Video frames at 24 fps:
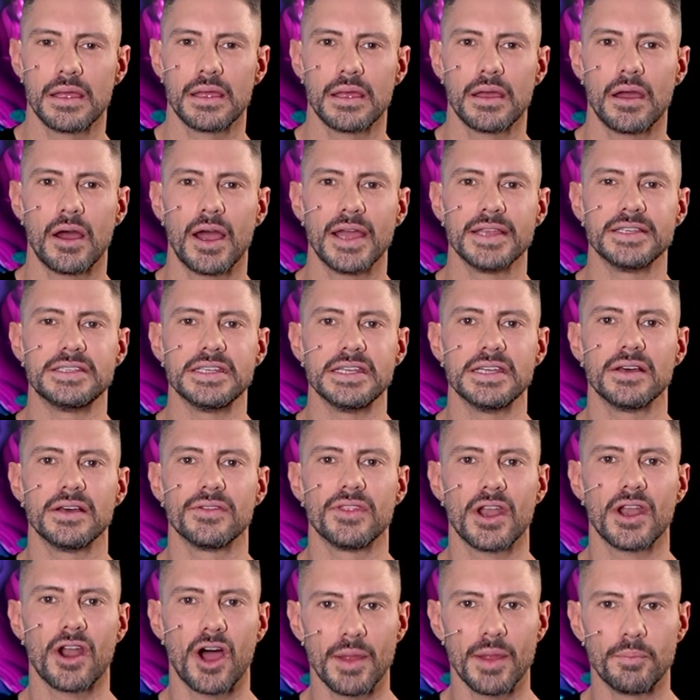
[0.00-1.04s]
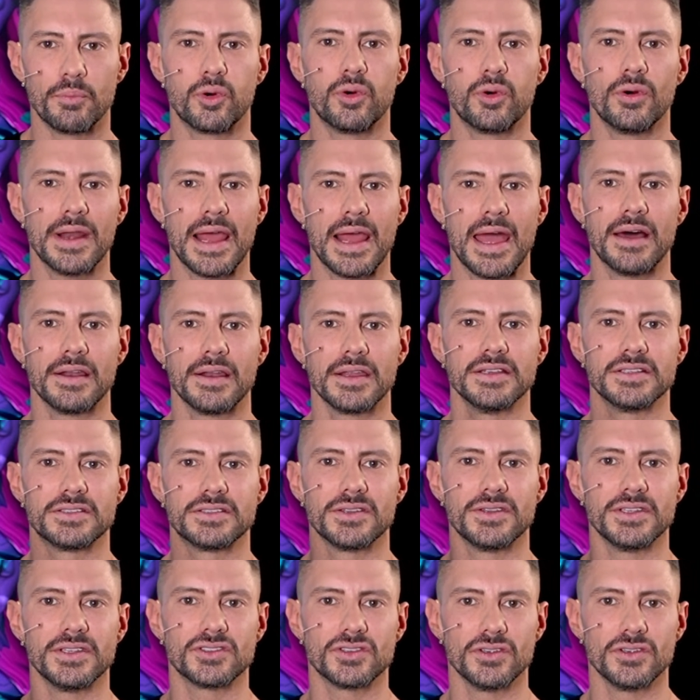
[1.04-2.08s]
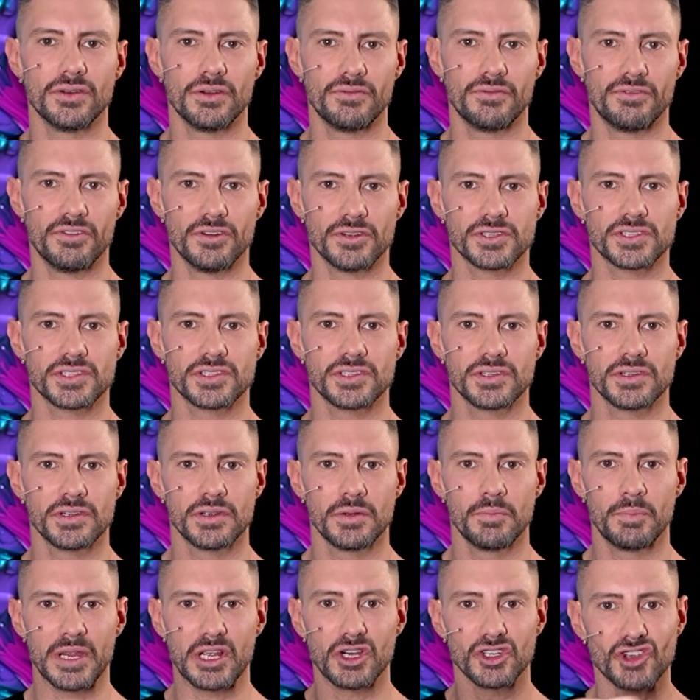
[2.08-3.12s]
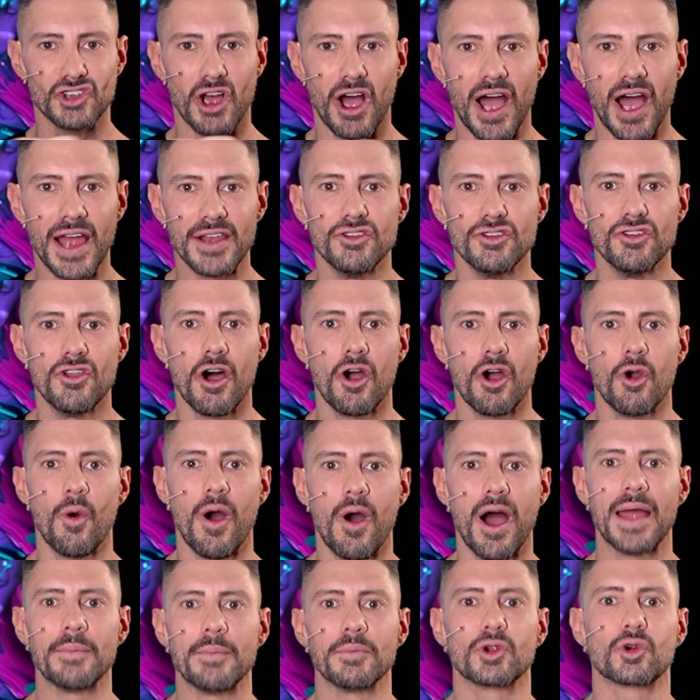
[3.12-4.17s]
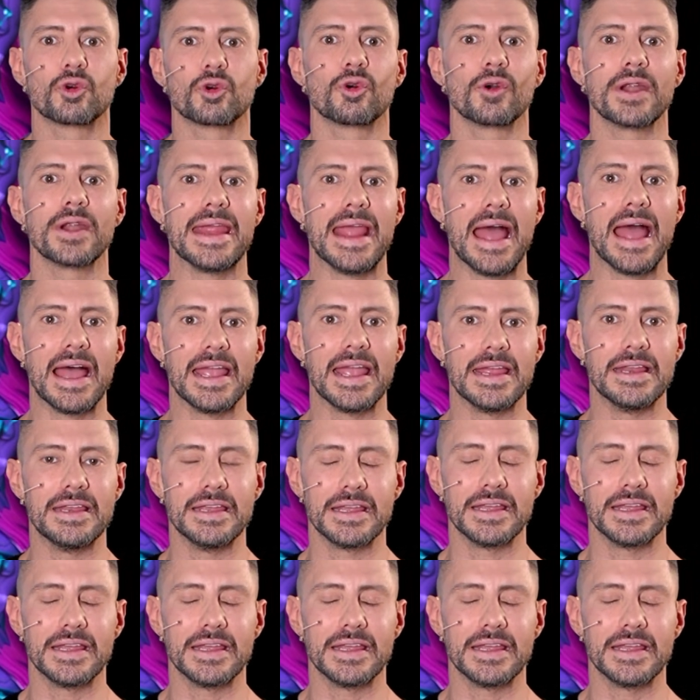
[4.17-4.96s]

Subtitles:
idea that I put out into this universe, because I know I'm creating